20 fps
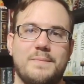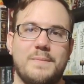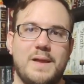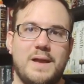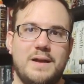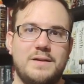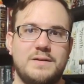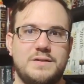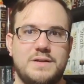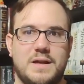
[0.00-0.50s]

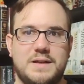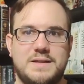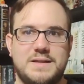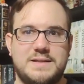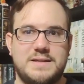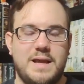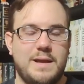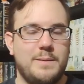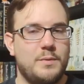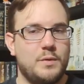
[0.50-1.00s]
there's a
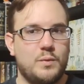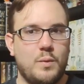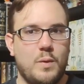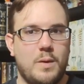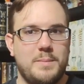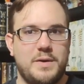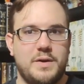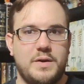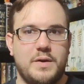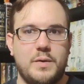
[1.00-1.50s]
disabled
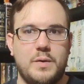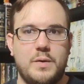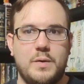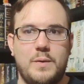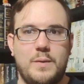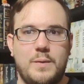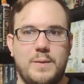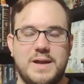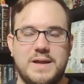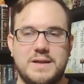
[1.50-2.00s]
woman
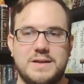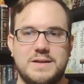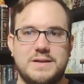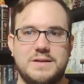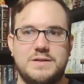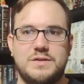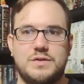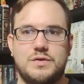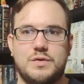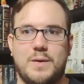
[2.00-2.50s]
who
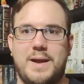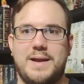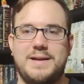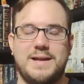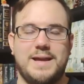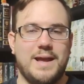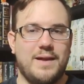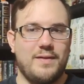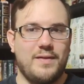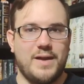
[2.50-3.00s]
is trying
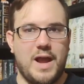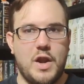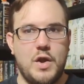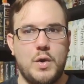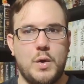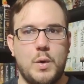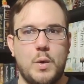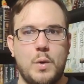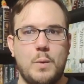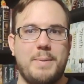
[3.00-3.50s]
to get like a
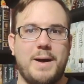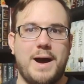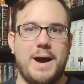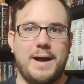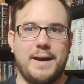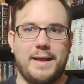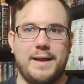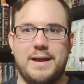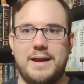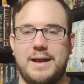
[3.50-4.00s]
new
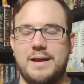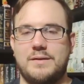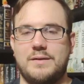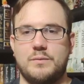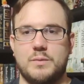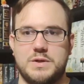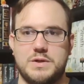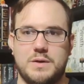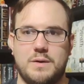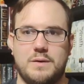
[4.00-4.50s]
body in
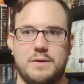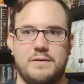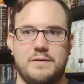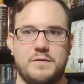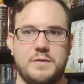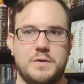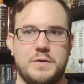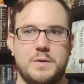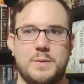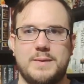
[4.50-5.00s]
return
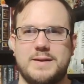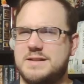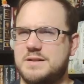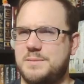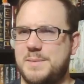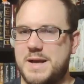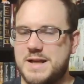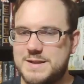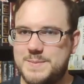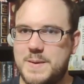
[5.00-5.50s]
for doing
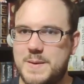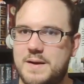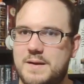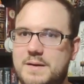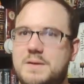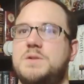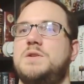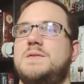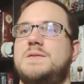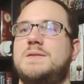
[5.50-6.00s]
some
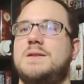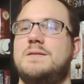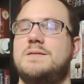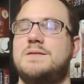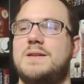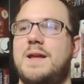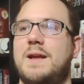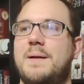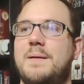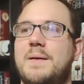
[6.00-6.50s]
espionage, it
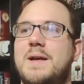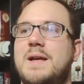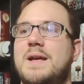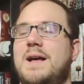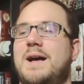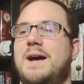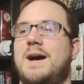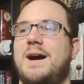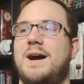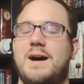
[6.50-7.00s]
sounds like.
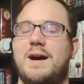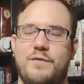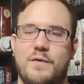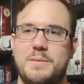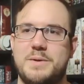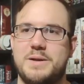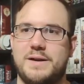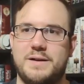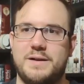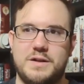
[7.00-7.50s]
From
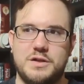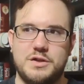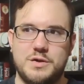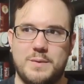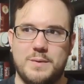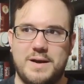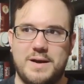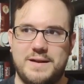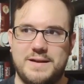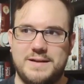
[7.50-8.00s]
talking to
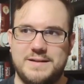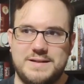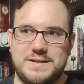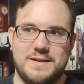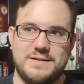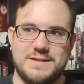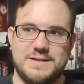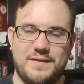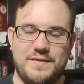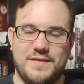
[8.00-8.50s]
Joanna, it
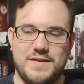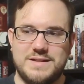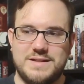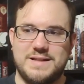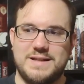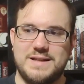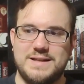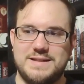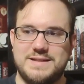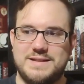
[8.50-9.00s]
sounds like this
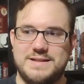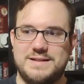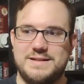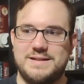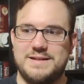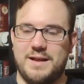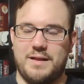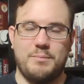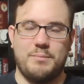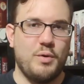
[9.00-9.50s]
is,
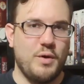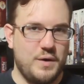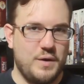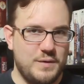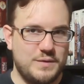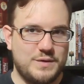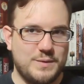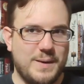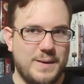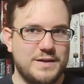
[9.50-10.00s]
the
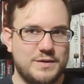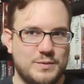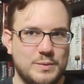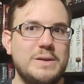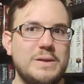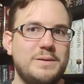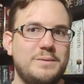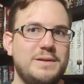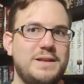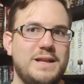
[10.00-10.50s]
prose wise,
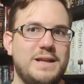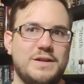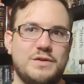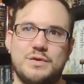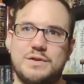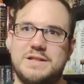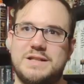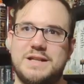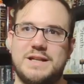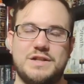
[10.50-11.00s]
really, really
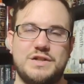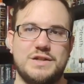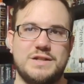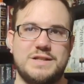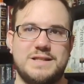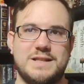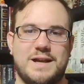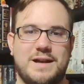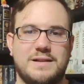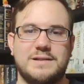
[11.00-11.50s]
interesting, and
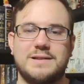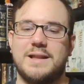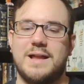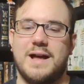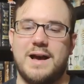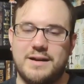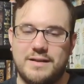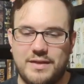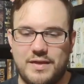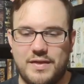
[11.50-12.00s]
just a
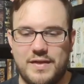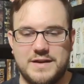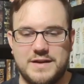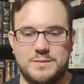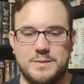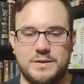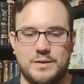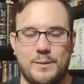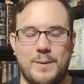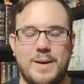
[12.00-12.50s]
lot of the things
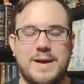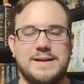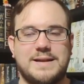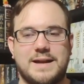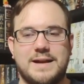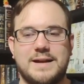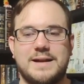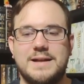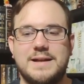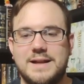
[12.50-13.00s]
with the
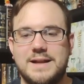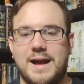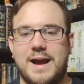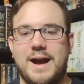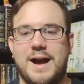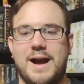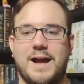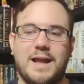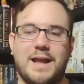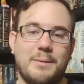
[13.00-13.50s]
writing
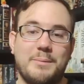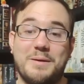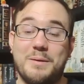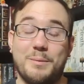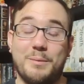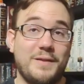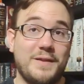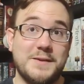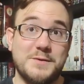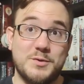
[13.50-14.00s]
are going to be a
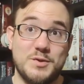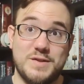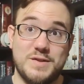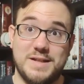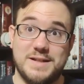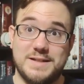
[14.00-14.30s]
really interesting